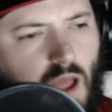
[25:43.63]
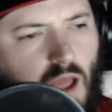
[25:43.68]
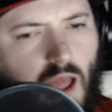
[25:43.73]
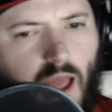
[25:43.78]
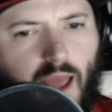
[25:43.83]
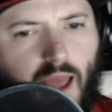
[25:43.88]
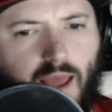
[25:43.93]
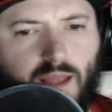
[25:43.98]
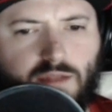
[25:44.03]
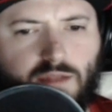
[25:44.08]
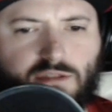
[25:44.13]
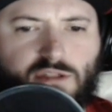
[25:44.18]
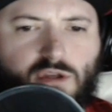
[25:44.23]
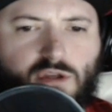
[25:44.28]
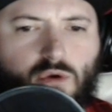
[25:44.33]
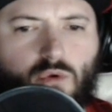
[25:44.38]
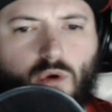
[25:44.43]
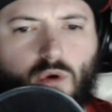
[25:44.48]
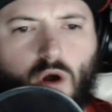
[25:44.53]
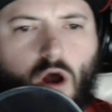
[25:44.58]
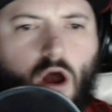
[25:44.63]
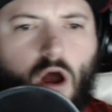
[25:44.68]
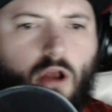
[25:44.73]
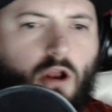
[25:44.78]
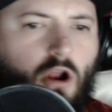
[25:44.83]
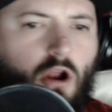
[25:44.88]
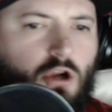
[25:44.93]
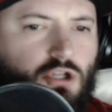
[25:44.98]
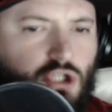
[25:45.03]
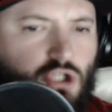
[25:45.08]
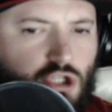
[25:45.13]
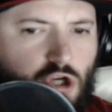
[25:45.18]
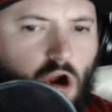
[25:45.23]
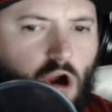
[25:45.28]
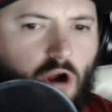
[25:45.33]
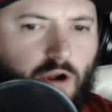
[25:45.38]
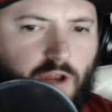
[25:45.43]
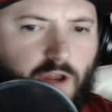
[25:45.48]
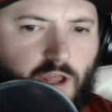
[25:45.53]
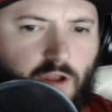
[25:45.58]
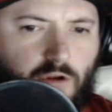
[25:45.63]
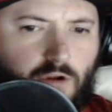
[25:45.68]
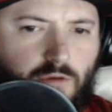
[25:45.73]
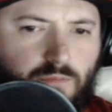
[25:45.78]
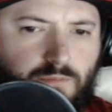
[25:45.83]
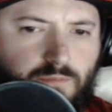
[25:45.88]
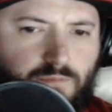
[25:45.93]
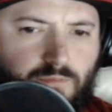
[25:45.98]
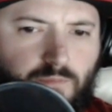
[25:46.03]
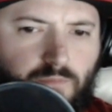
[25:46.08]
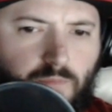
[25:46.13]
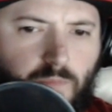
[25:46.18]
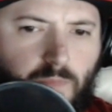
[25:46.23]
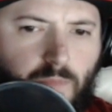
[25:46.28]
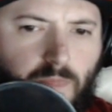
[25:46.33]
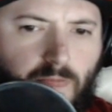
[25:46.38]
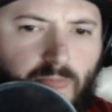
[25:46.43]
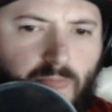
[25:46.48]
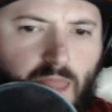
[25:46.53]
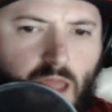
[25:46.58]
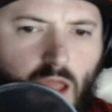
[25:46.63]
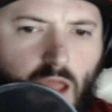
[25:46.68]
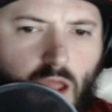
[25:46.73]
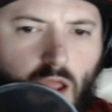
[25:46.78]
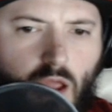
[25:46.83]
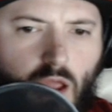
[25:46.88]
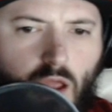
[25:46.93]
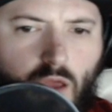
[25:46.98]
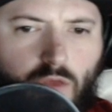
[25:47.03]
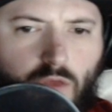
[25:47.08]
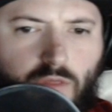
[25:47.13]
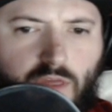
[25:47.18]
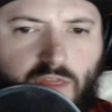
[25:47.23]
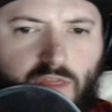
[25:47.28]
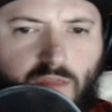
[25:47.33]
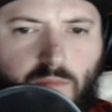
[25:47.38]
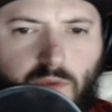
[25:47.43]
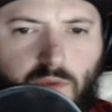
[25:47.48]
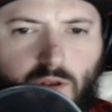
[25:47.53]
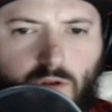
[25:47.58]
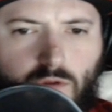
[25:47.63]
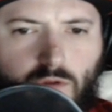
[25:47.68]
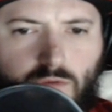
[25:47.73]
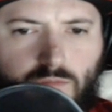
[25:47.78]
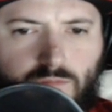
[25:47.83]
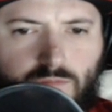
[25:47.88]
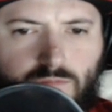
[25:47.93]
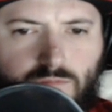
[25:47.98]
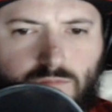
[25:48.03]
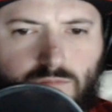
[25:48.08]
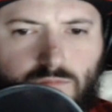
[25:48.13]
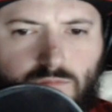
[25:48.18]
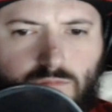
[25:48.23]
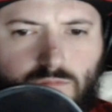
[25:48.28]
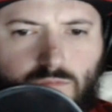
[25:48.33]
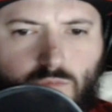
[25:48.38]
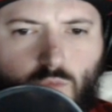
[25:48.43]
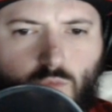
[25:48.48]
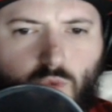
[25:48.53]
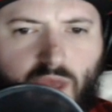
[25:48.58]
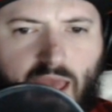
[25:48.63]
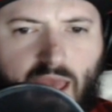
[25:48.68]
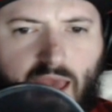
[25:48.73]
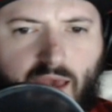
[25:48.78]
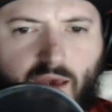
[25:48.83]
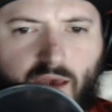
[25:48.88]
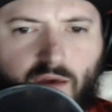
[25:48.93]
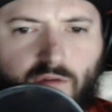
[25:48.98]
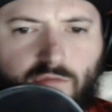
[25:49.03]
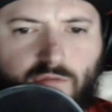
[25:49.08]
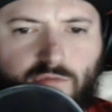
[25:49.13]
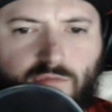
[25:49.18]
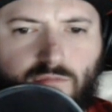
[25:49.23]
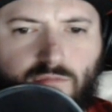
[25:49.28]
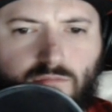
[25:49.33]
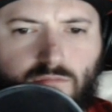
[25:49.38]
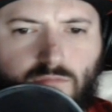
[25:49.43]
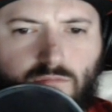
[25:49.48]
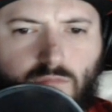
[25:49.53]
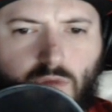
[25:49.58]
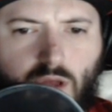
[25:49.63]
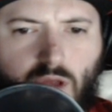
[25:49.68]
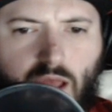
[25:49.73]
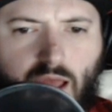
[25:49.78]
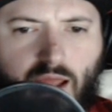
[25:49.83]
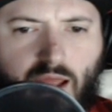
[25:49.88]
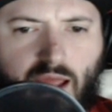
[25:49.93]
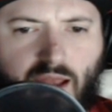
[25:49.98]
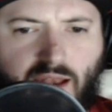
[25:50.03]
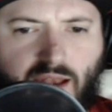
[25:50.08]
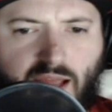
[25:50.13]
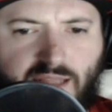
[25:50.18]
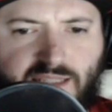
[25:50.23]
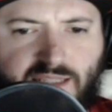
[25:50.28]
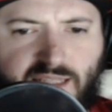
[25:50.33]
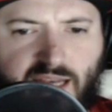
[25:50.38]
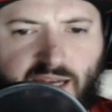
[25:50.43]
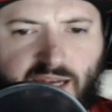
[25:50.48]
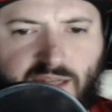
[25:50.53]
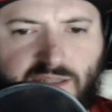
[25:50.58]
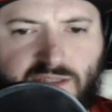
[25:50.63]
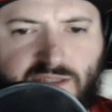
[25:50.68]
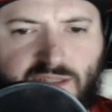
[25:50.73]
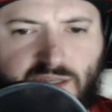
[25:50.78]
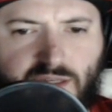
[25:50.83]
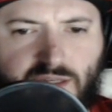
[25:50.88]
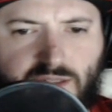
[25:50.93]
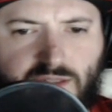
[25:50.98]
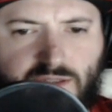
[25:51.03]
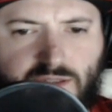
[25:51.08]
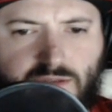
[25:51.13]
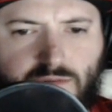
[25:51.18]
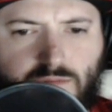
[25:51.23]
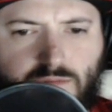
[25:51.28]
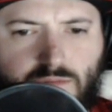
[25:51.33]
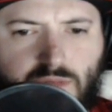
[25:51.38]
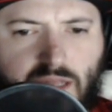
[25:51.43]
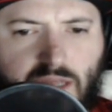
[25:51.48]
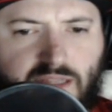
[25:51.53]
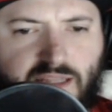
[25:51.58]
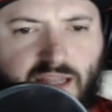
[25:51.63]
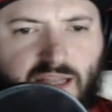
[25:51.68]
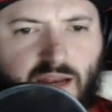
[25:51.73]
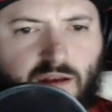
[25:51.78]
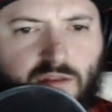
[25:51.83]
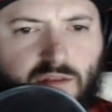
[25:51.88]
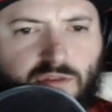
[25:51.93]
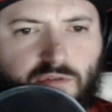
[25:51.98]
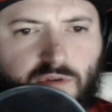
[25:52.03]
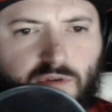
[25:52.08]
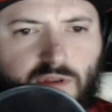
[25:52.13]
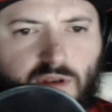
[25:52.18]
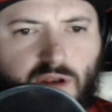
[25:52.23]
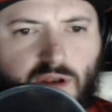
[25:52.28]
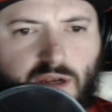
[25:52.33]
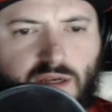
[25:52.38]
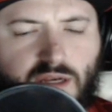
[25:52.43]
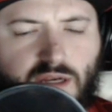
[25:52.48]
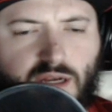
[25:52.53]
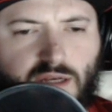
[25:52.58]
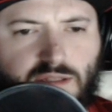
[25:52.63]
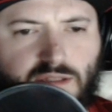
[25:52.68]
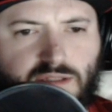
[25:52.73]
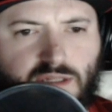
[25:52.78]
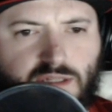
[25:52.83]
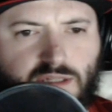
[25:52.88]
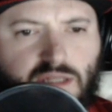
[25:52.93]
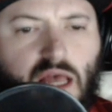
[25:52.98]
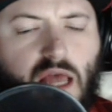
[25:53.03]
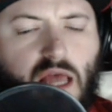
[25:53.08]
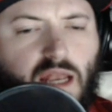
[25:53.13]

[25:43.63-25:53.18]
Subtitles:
And so on our chart here, in the middle, we have 1986, 1983 to 1986.